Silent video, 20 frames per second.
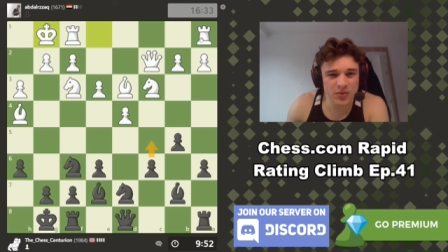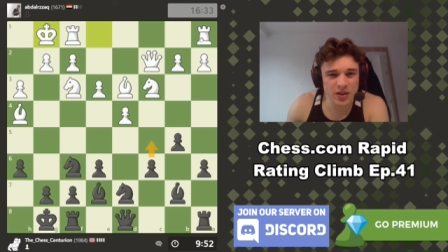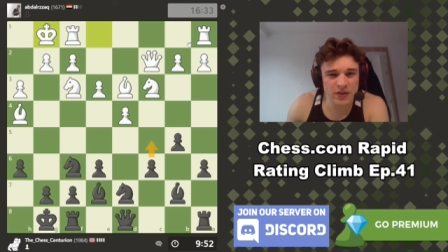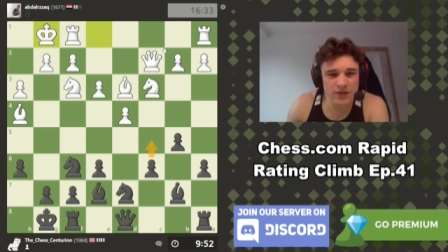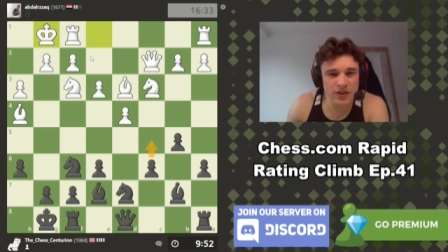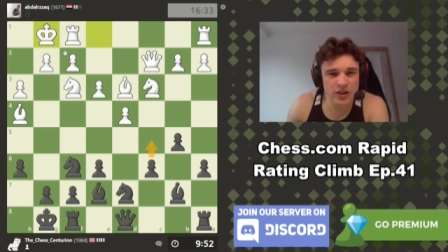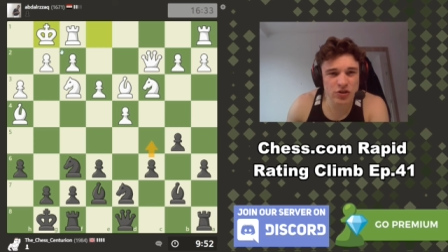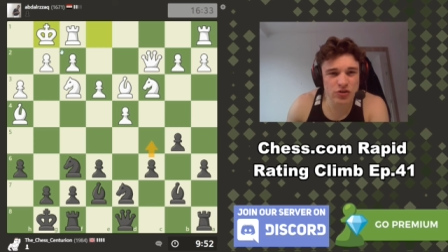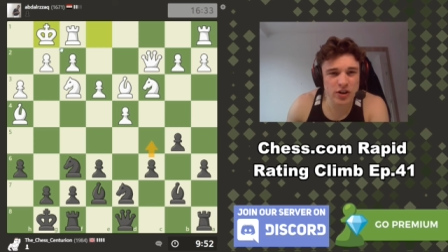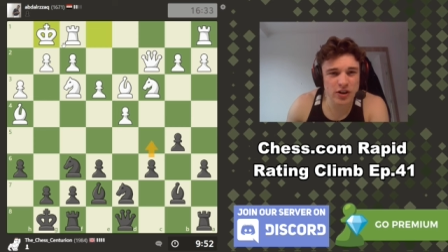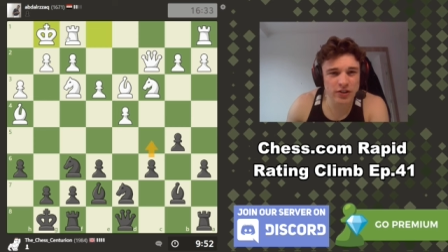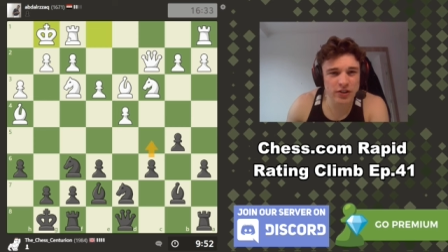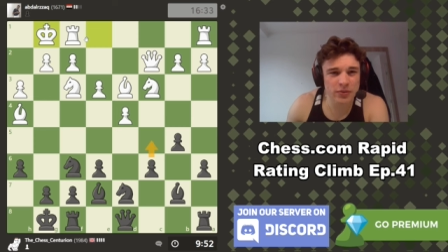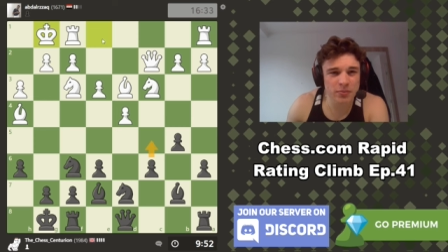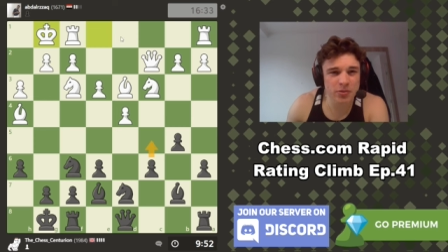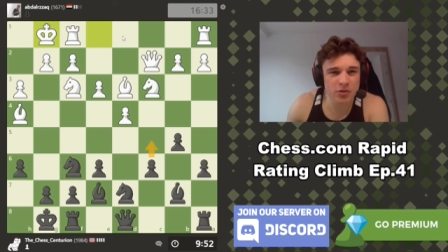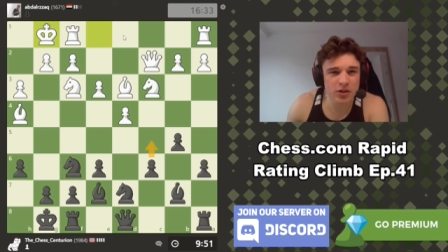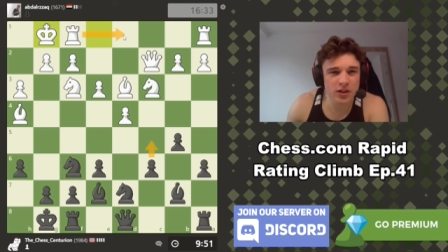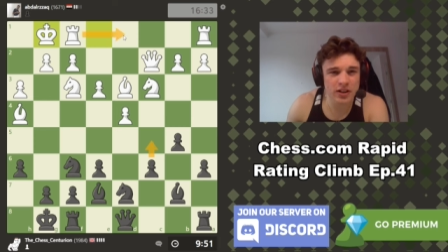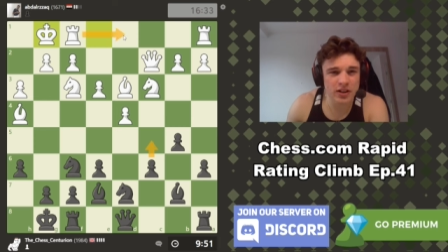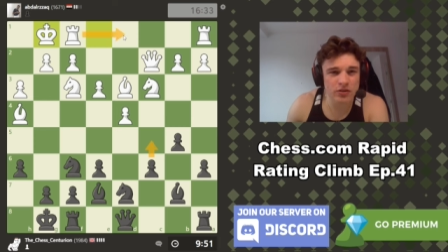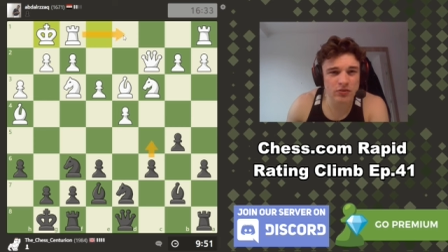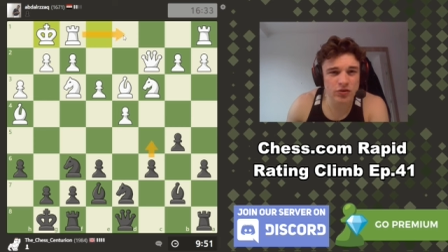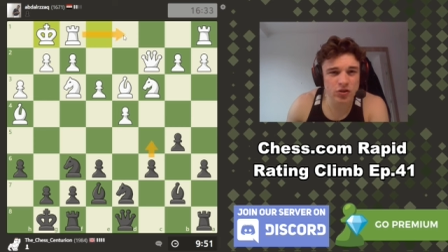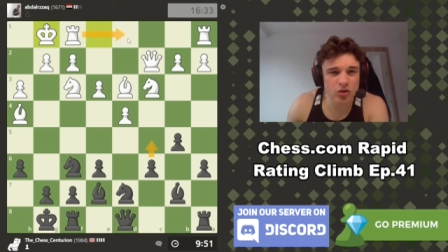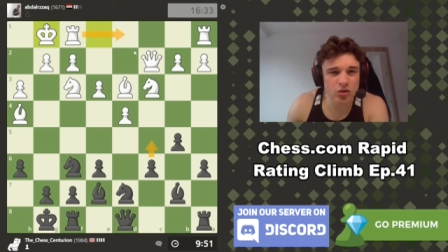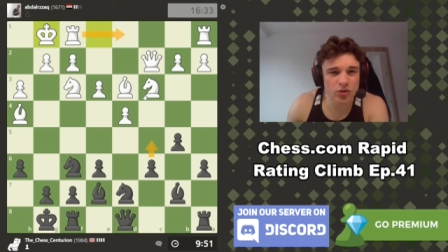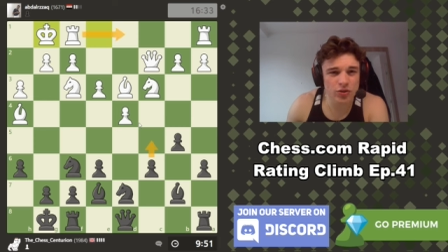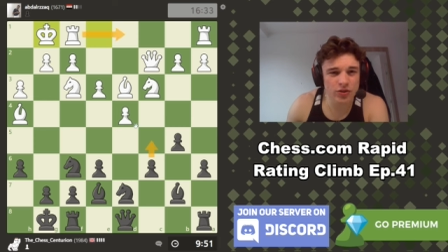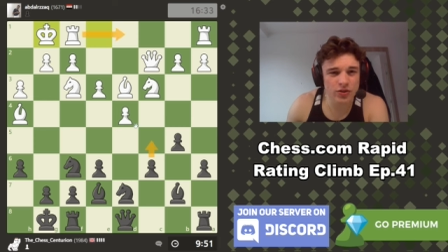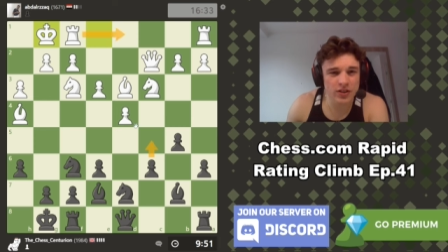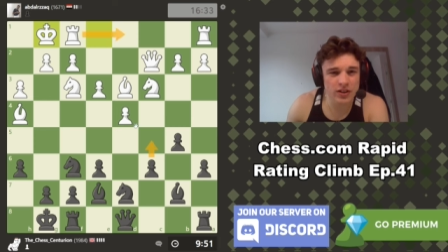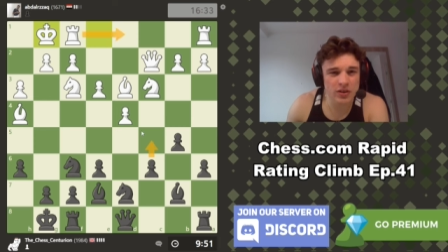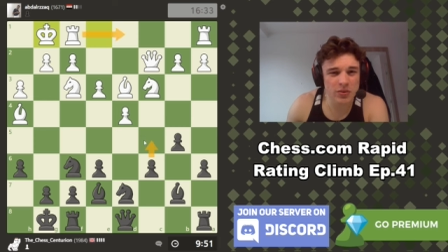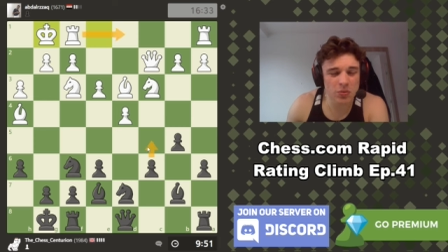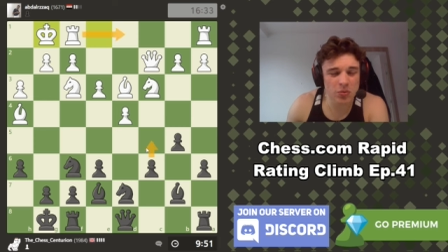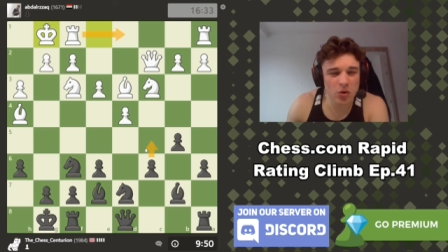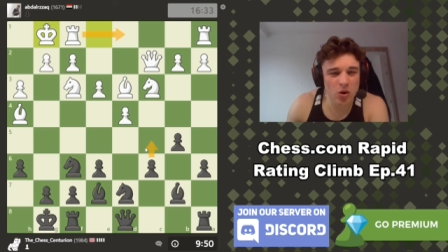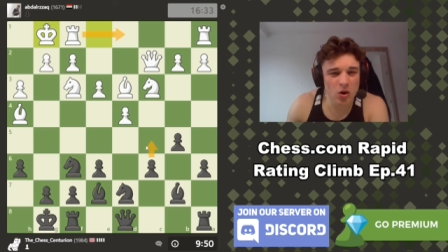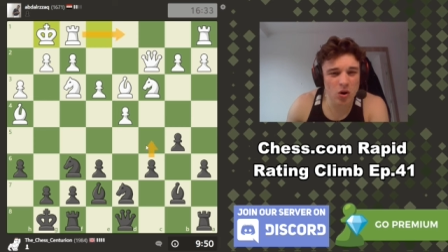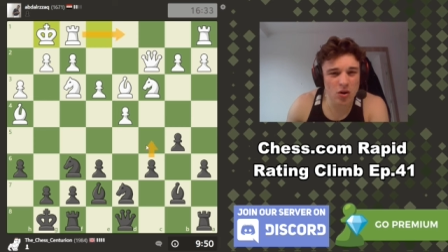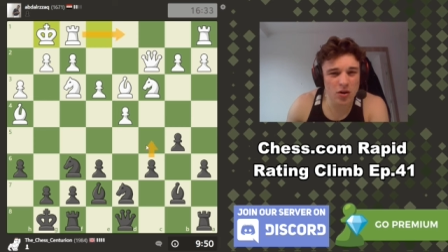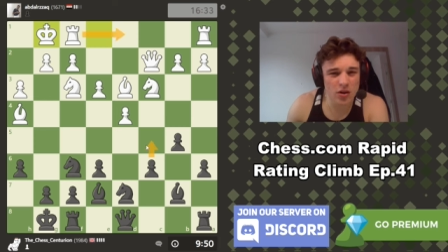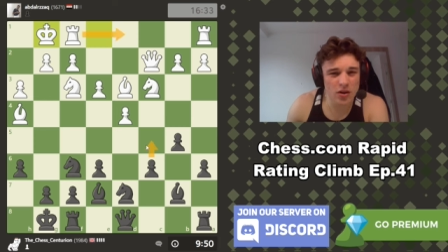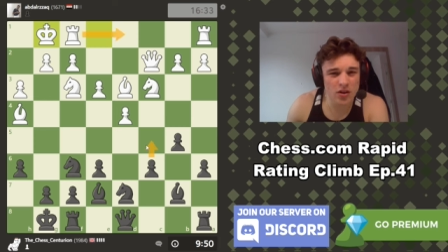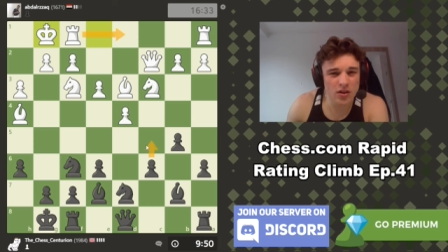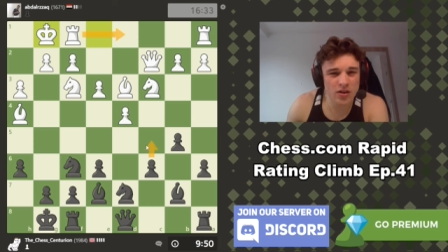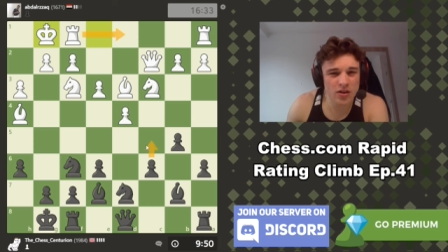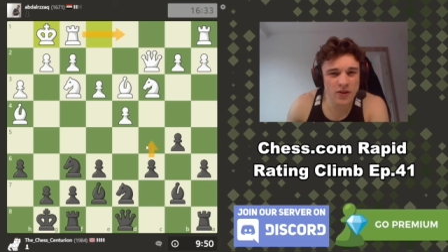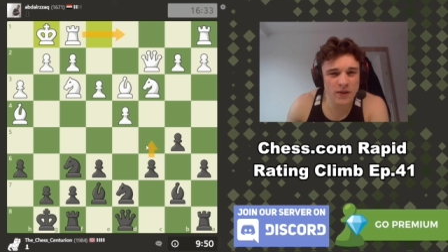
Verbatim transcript: If he tries to put like a rook on d one,